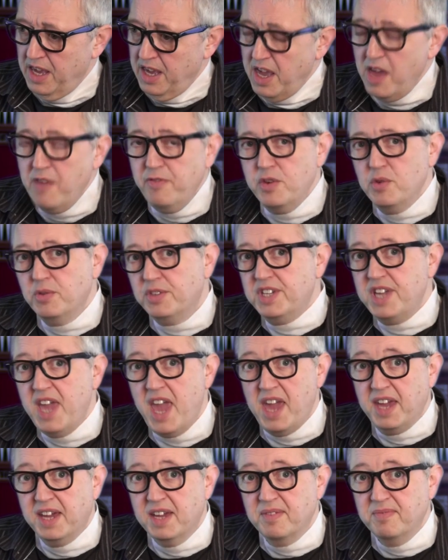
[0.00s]
If you
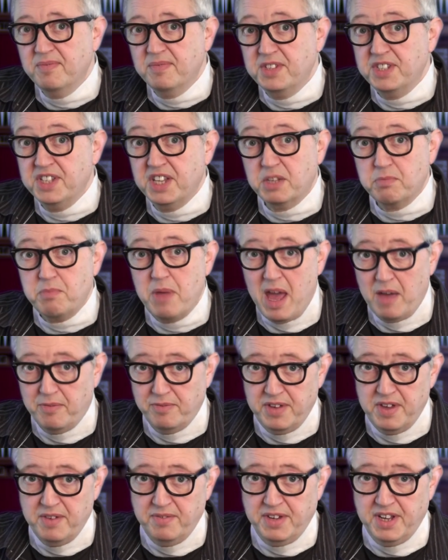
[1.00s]
take
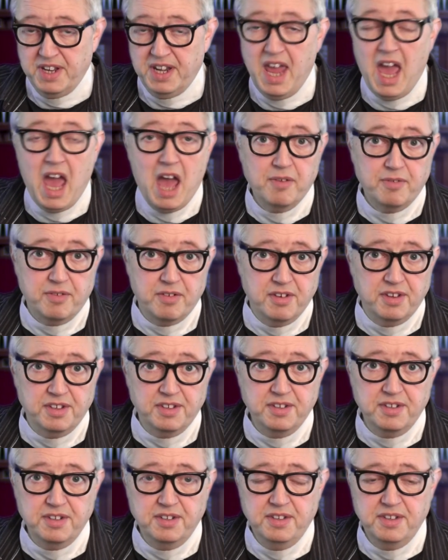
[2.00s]
£6.50 an hour, for
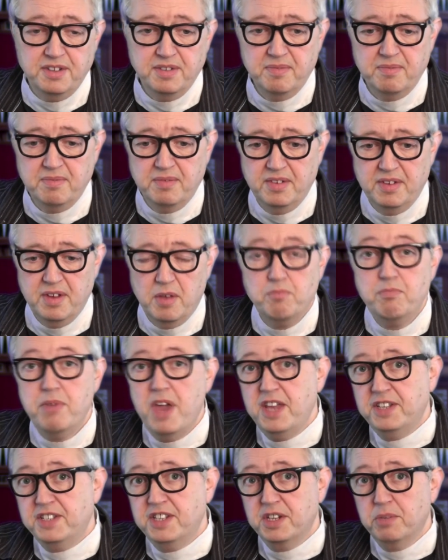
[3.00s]
instance, and
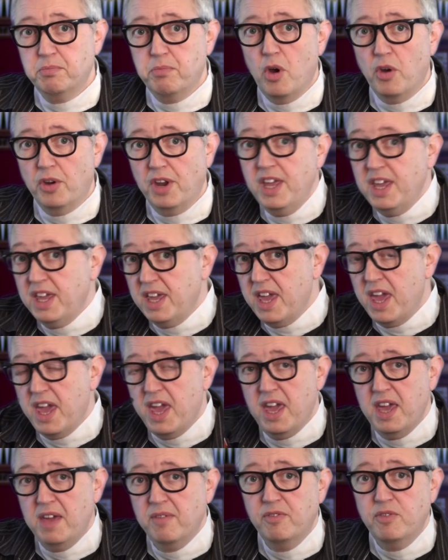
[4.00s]
base it upon
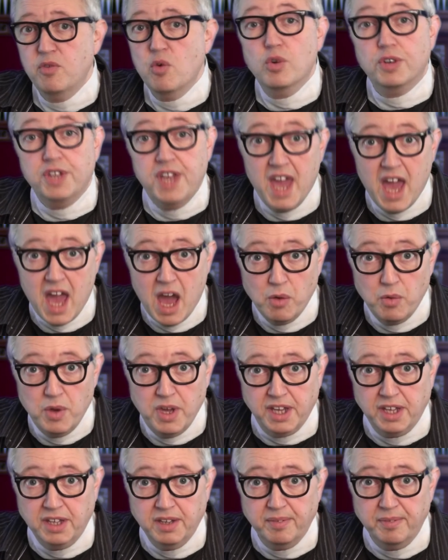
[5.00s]
a 40-hour
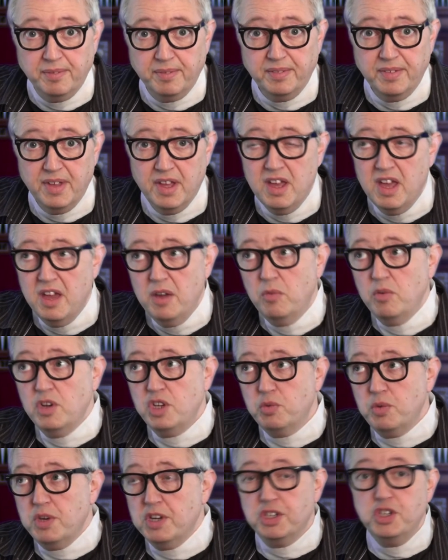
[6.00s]
week,
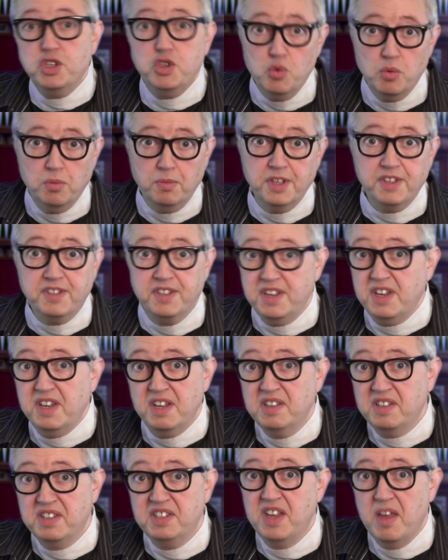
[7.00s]
which we assume that the
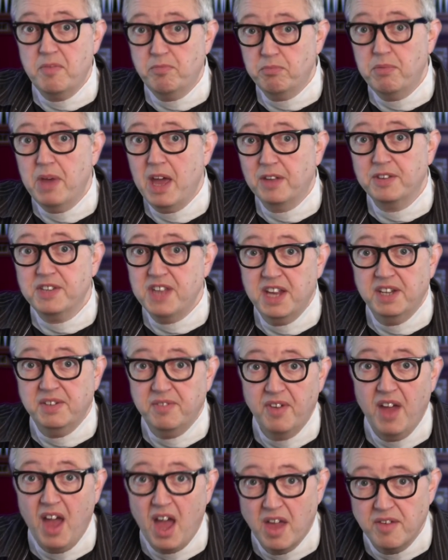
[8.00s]

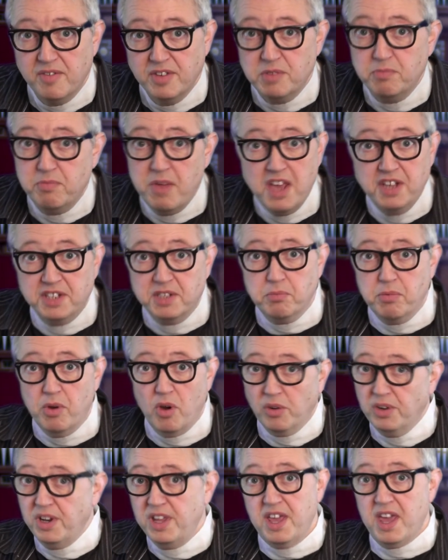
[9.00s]
£7.85 is based
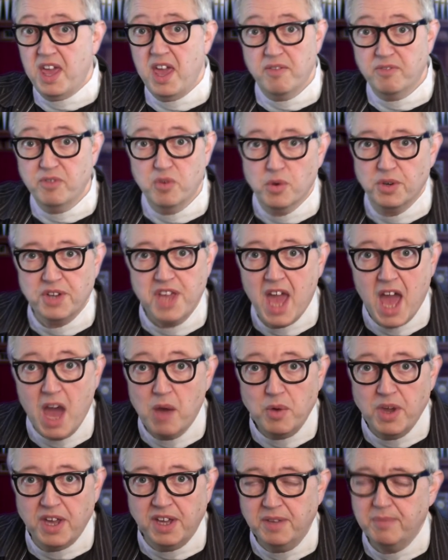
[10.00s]
upon a 40-hour
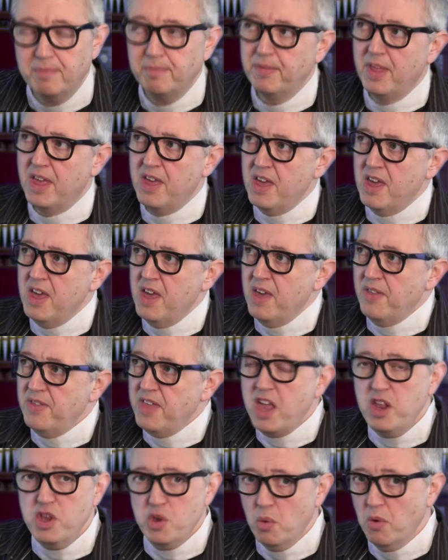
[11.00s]
week,
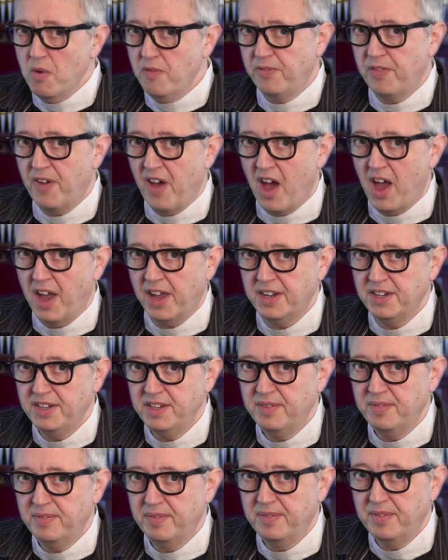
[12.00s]
then you'll find
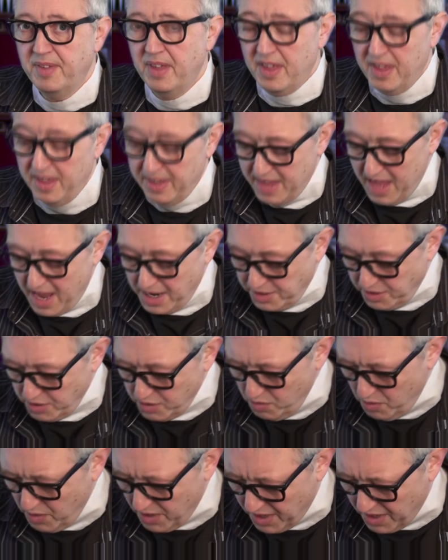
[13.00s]
that you